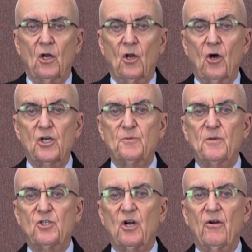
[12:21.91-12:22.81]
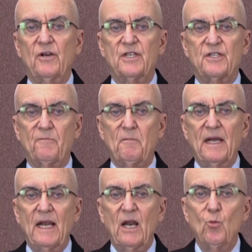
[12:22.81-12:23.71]
Large majorities of
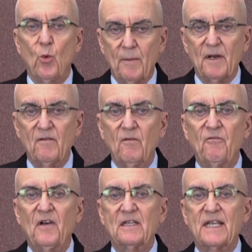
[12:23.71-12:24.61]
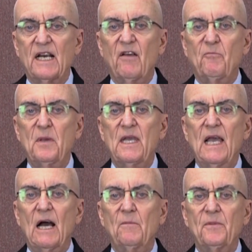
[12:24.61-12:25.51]
men and women felt NFP
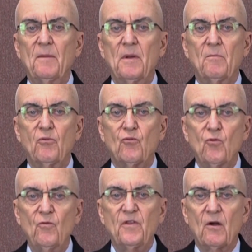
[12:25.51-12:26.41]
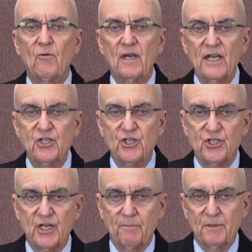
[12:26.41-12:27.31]
helped them improve their
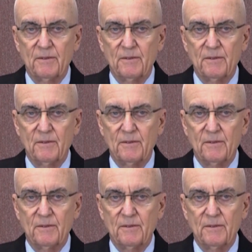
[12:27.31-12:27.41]
relationship.